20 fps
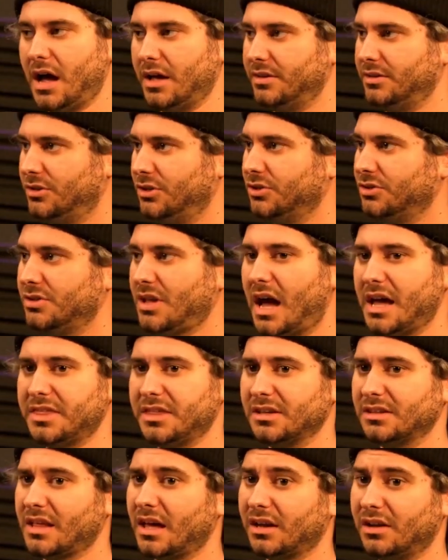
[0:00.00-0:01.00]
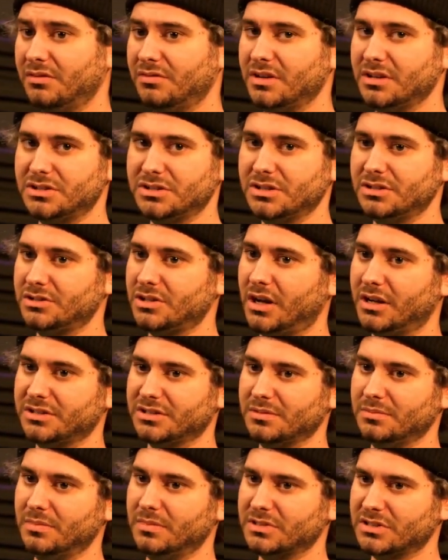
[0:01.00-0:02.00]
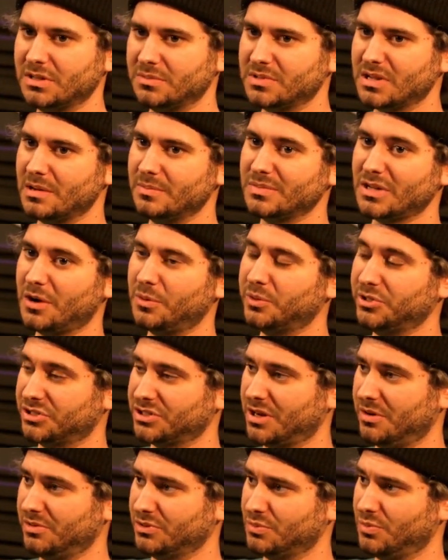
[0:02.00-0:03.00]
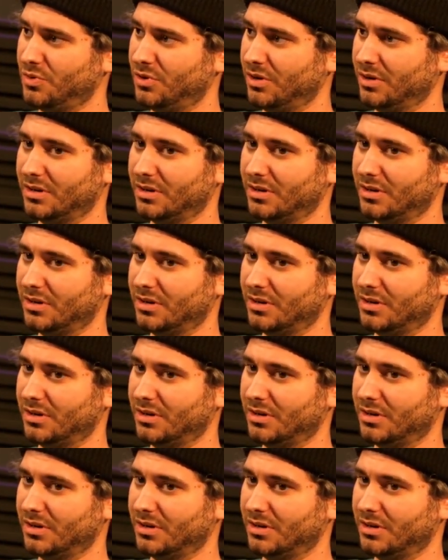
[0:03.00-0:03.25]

Dude, I think that conviction's awesome. Sometimes I wish I was more.